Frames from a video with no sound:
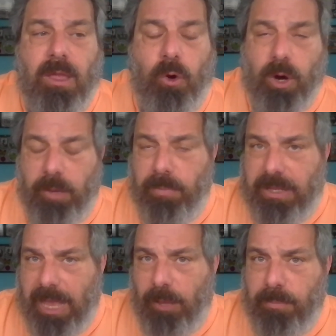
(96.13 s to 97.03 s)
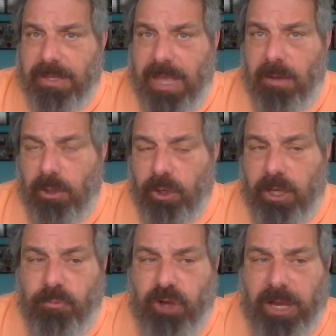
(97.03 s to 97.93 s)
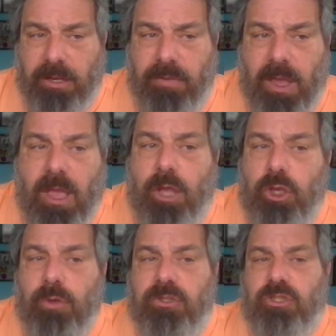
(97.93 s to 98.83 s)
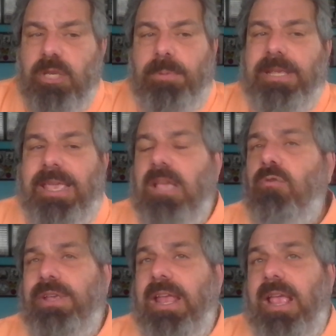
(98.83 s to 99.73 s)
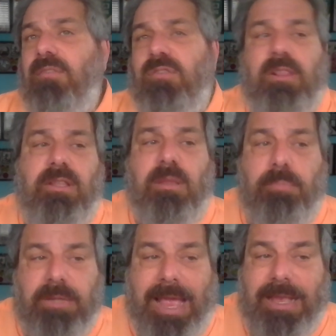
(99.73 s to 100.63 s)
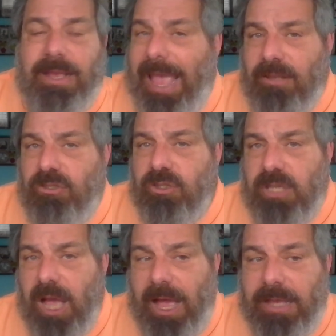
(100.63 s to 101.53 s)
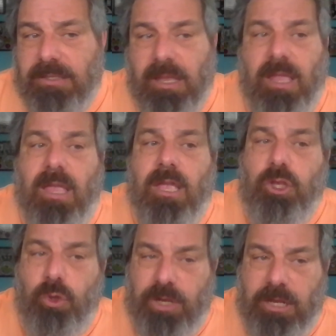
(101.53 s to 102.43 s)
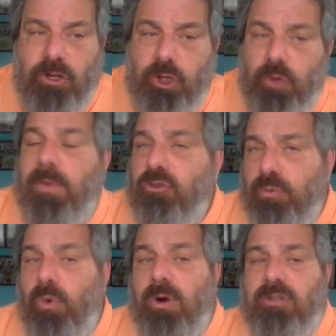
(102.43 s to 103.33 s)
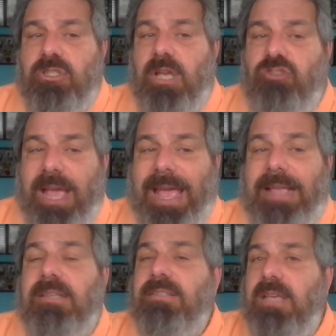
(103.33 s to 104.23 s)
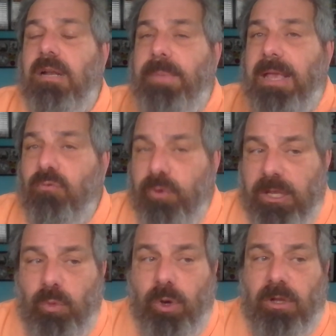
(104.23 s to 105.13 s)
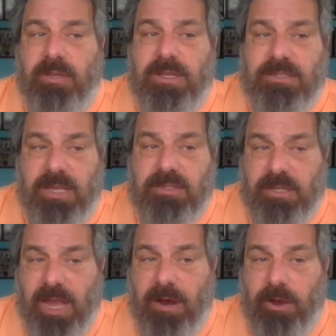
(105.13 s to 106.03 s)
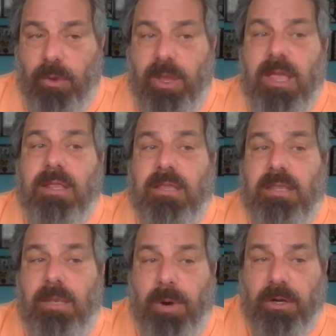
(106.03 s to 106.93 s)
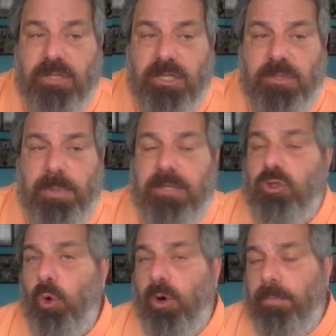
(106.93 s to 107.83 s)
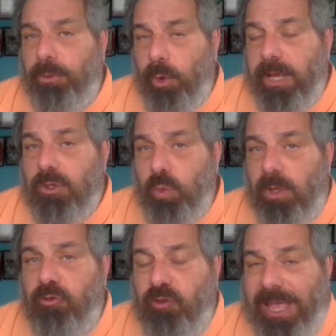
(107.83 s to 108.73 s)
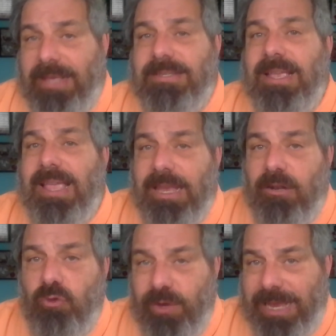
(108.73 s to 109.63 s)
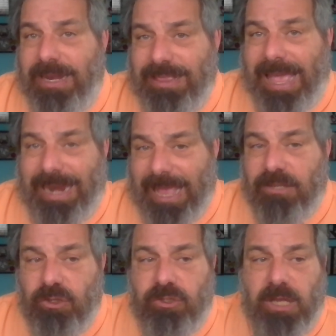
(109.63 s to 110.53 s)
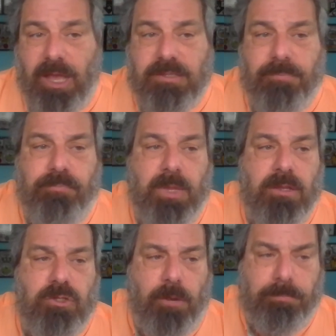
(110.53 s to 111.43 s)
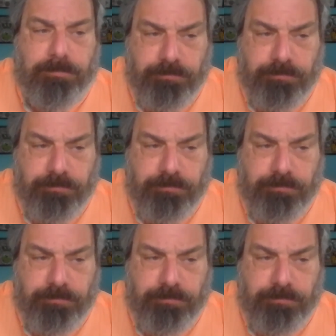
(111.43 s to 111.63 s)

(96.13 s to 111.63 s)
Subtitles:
or help meet that learning objective, you simply can't create a fill in the blank exercise. You need to do much more, such as set up a real world scenario that the participants or employees will face in creating that exercise. So,